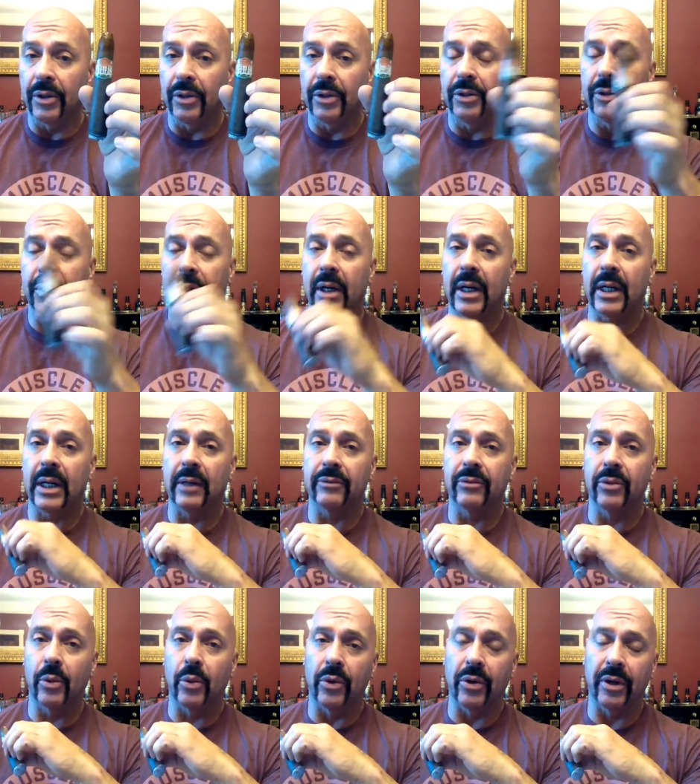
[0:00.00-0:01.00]
You do not have
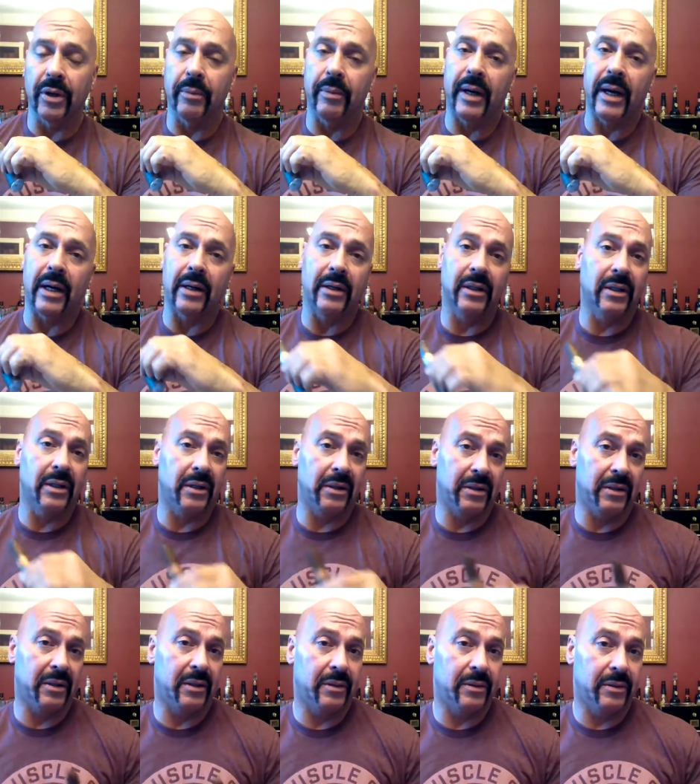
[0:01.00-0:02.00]
to worry about
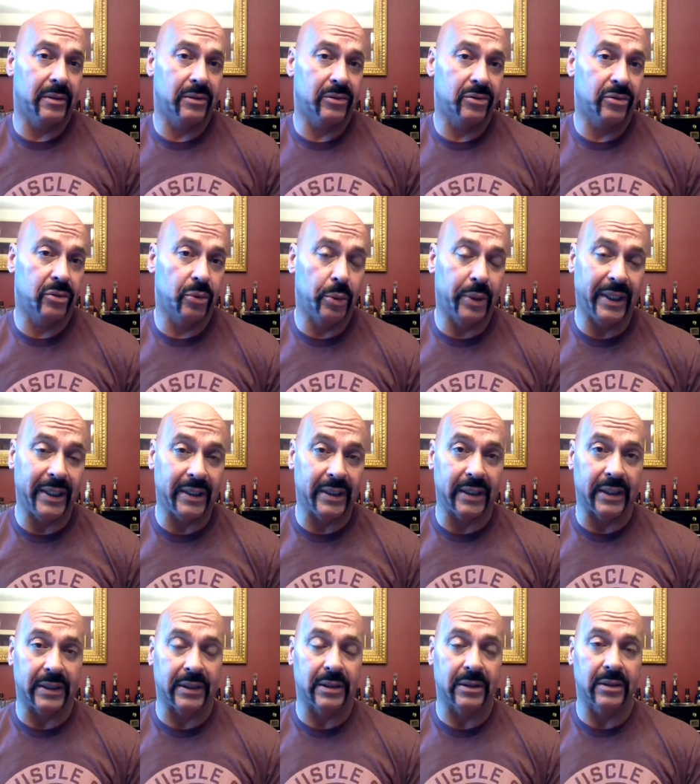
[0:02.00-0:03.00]

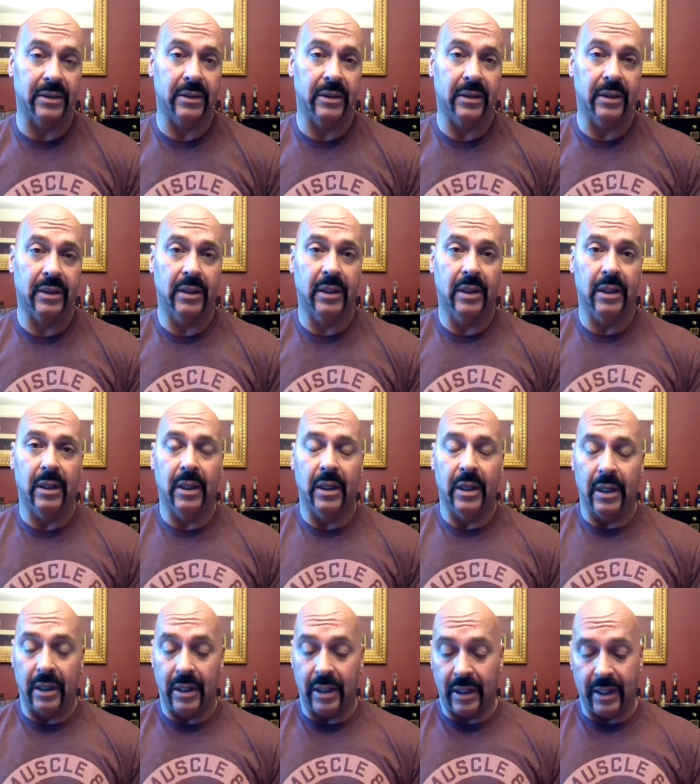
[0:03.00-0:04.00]
sweetness
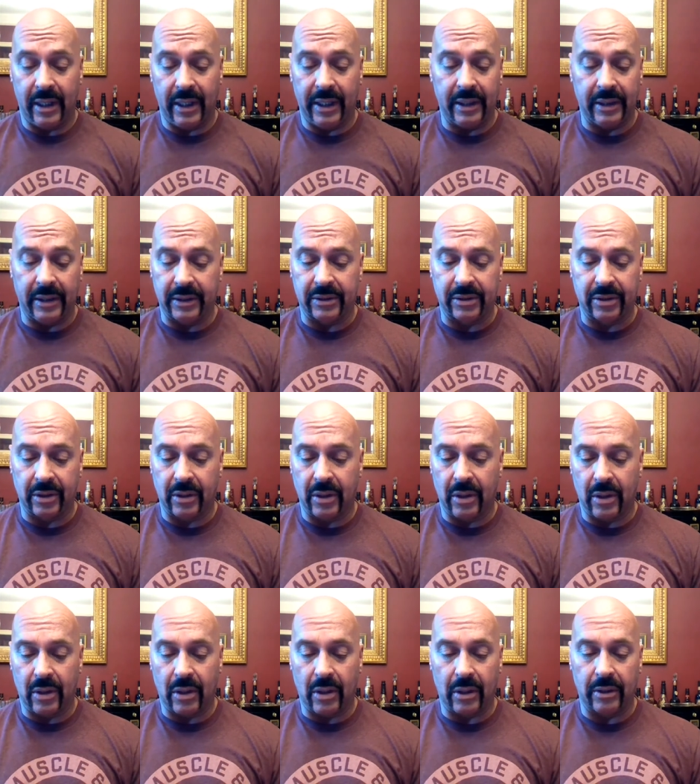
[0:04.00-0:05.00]
in this
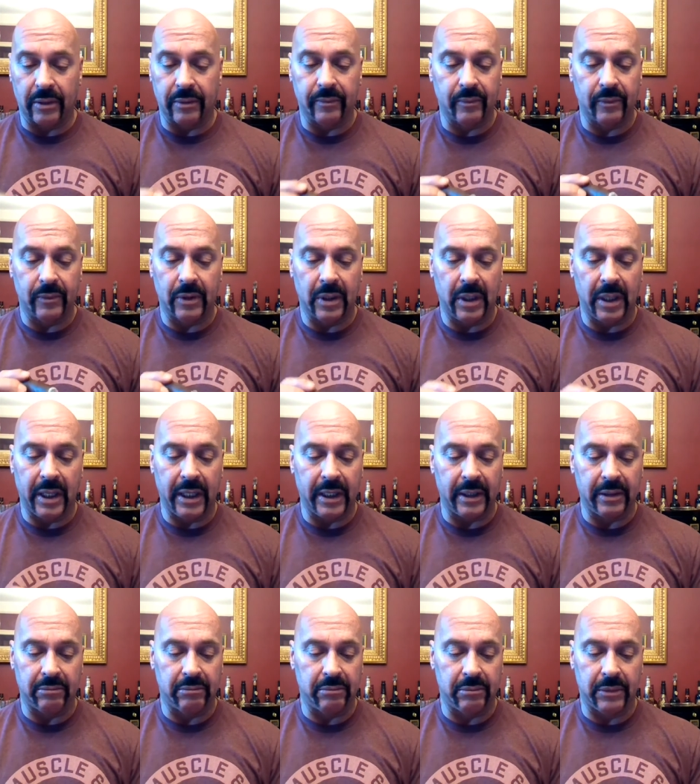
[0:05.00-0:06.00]
cigar. It